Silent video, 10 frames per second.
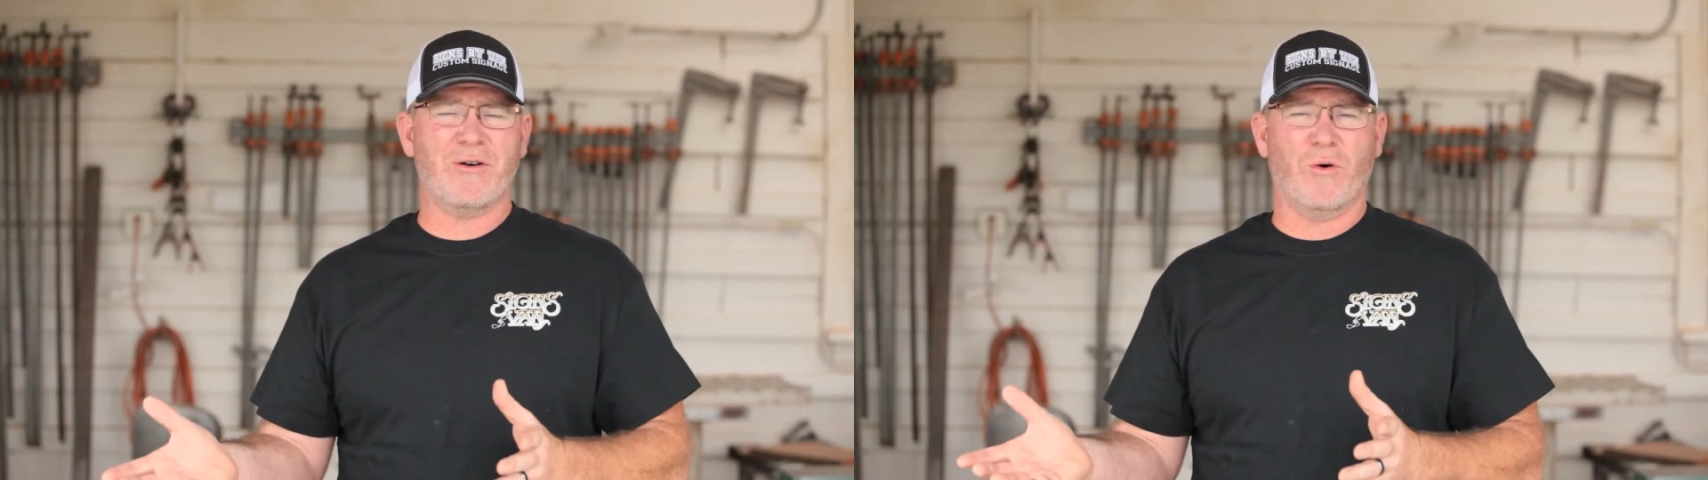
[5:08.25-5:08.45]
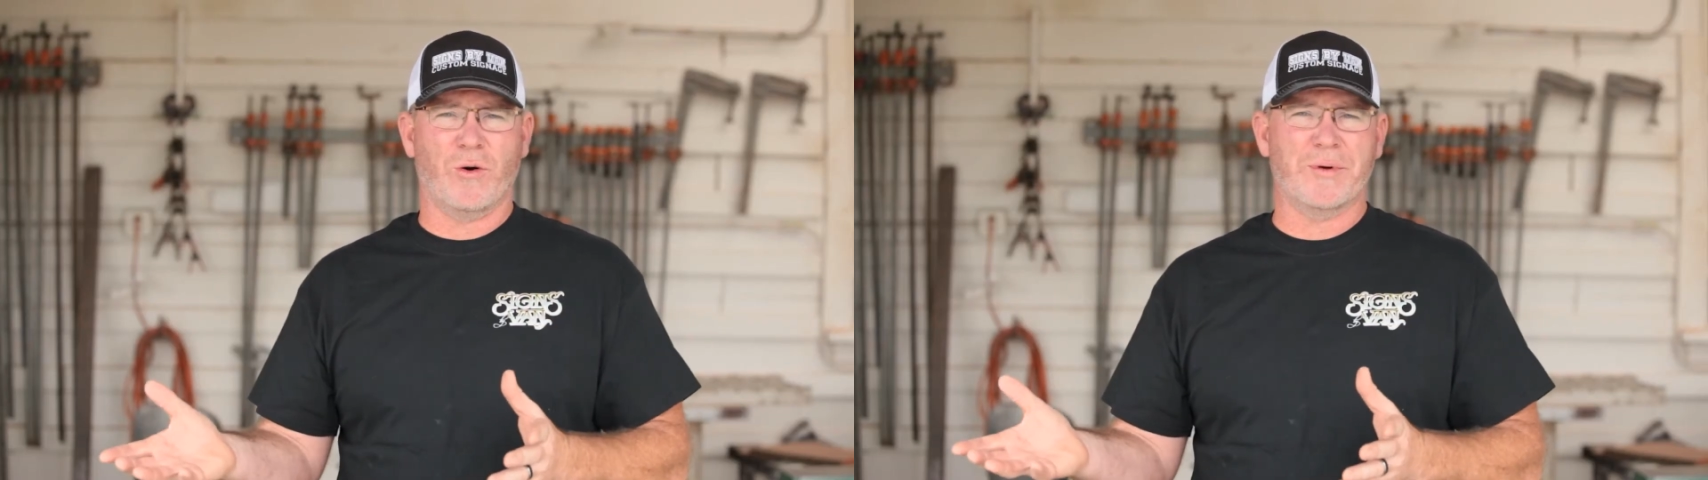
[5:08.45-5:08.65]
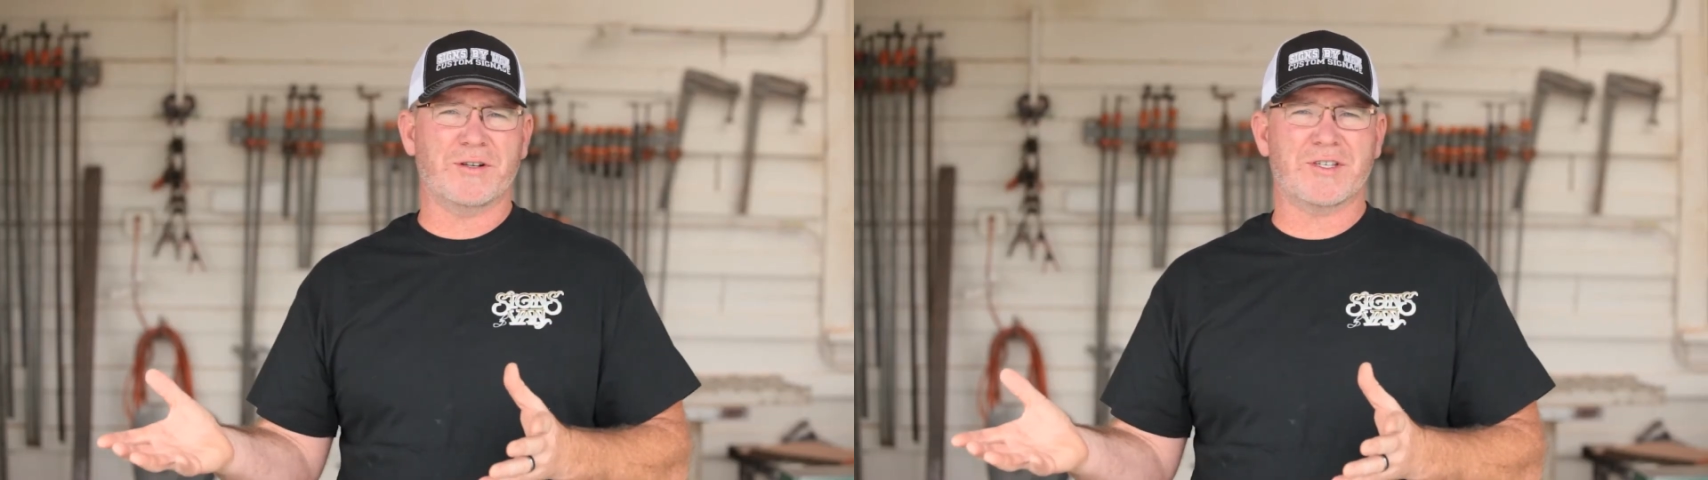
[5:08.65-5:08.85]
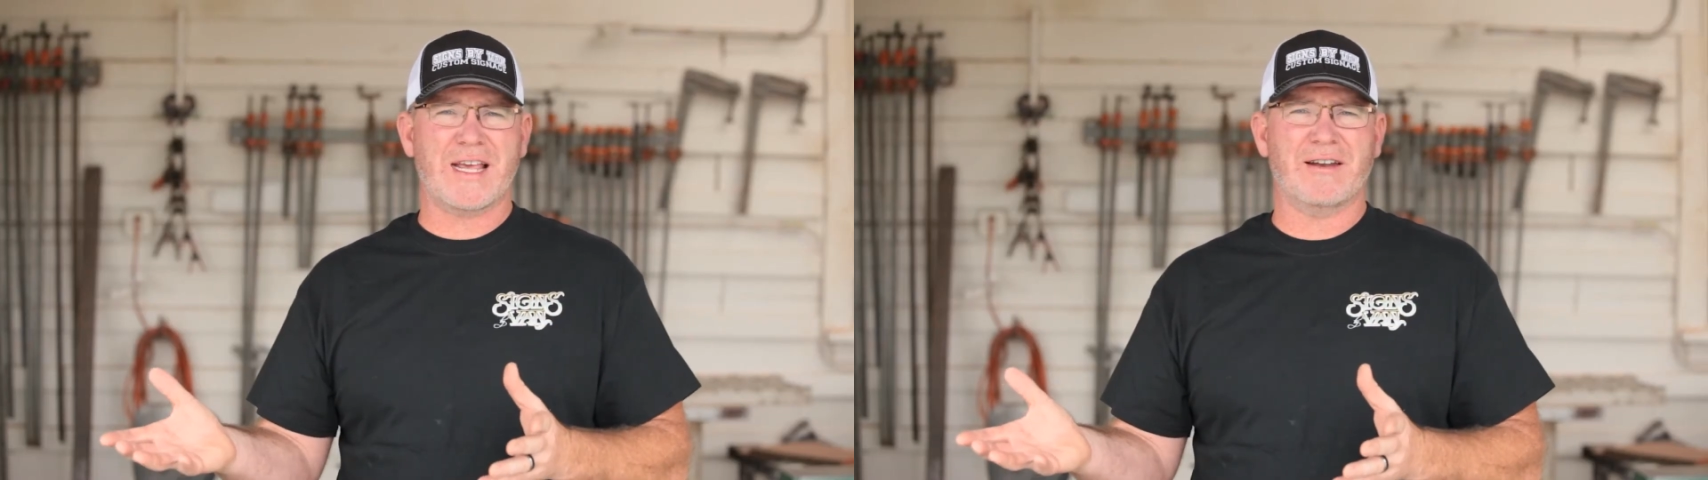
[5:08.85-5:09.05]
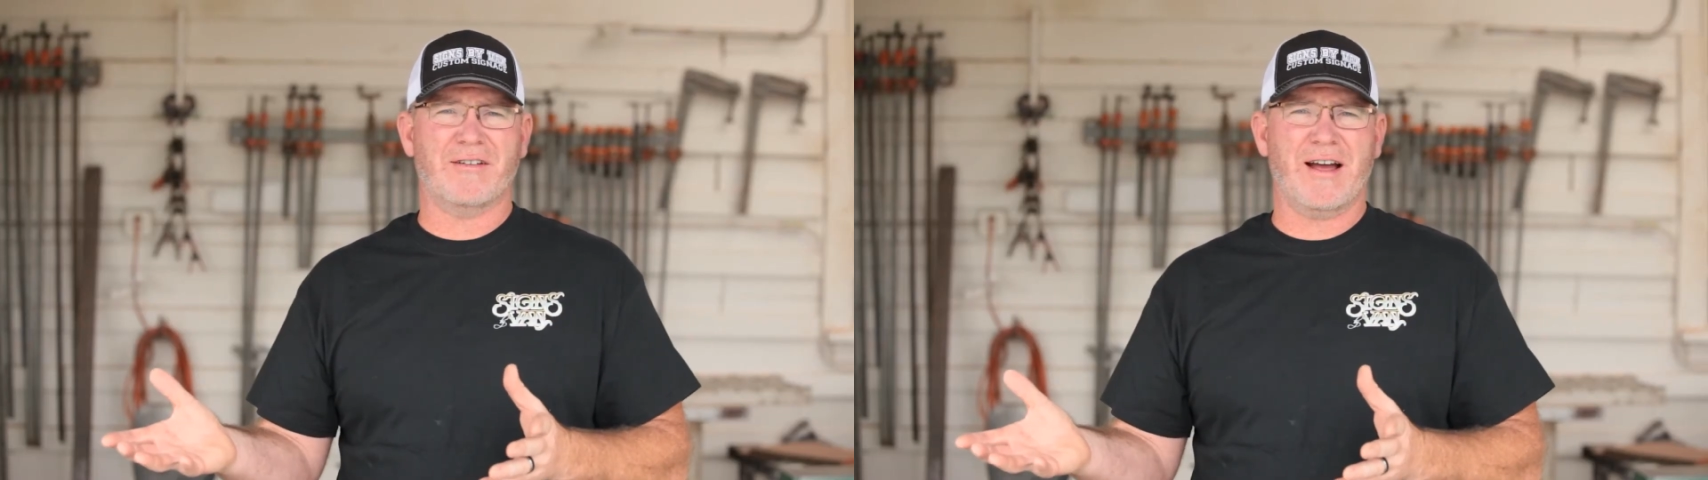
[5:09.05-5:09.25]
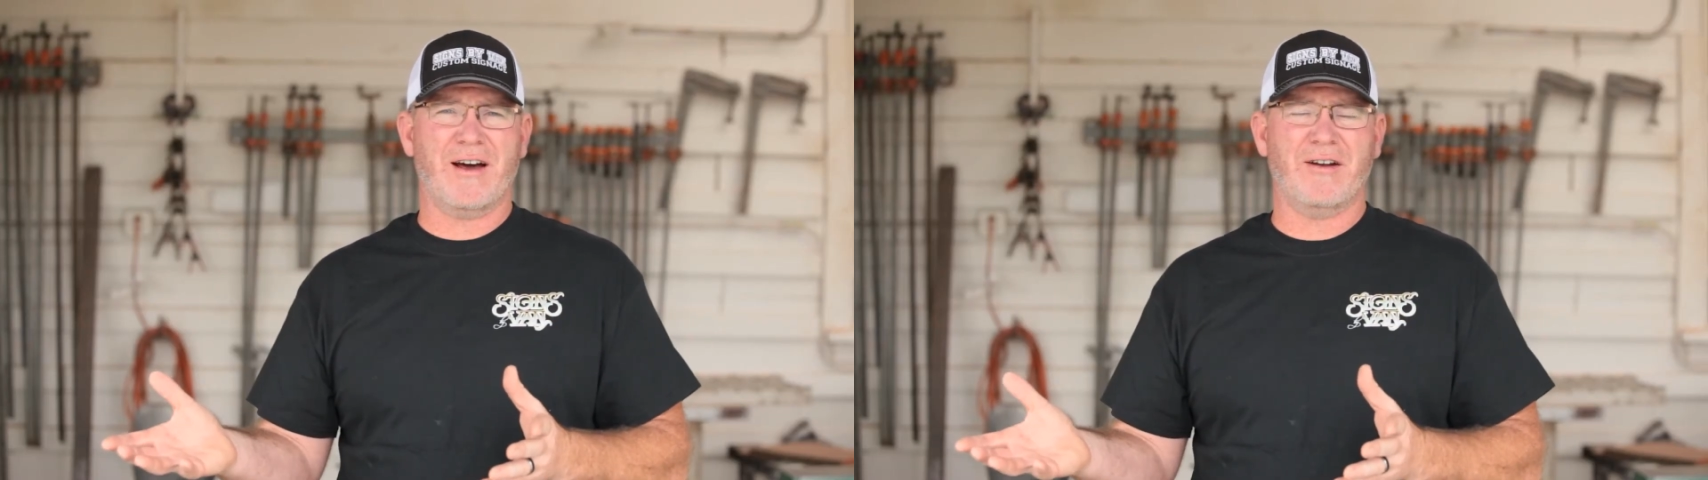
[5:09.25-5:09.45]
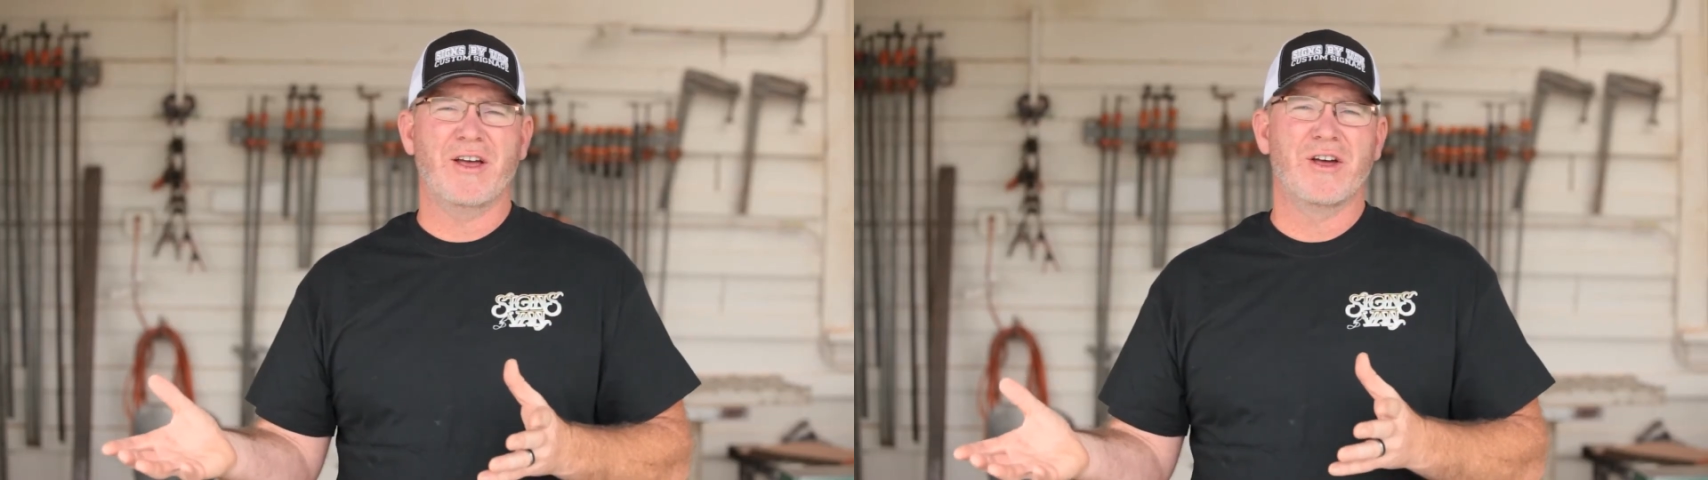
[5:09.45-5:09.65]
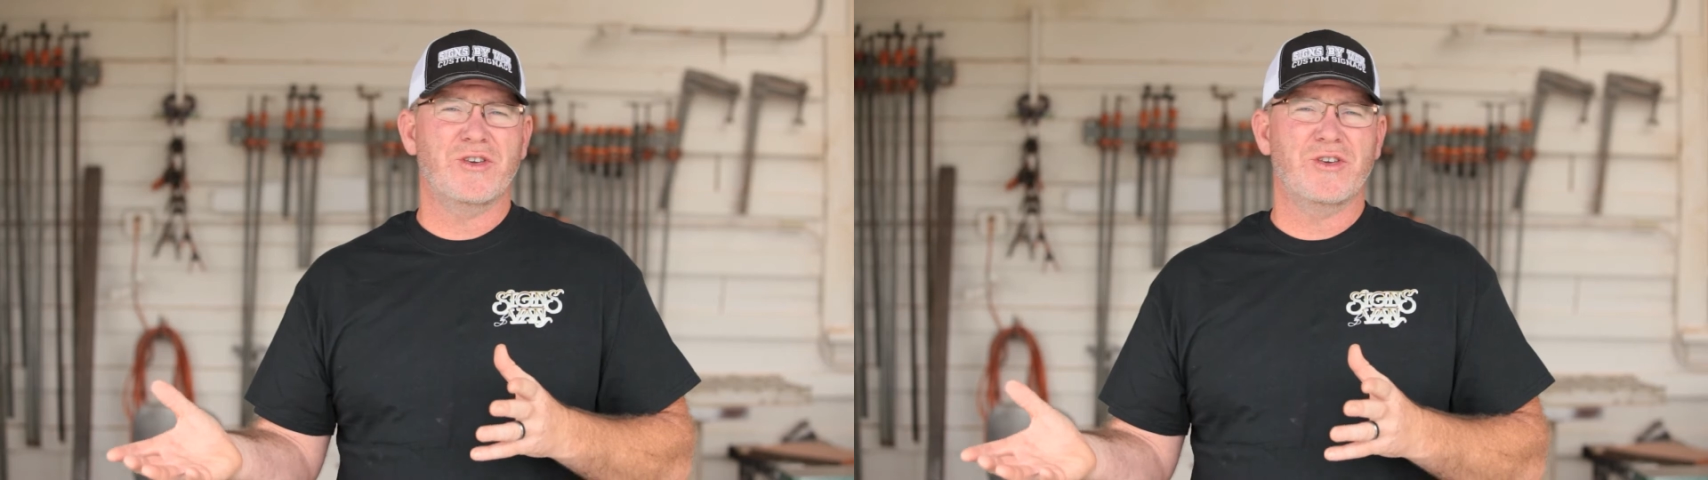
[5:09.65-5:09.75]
orbital sander out,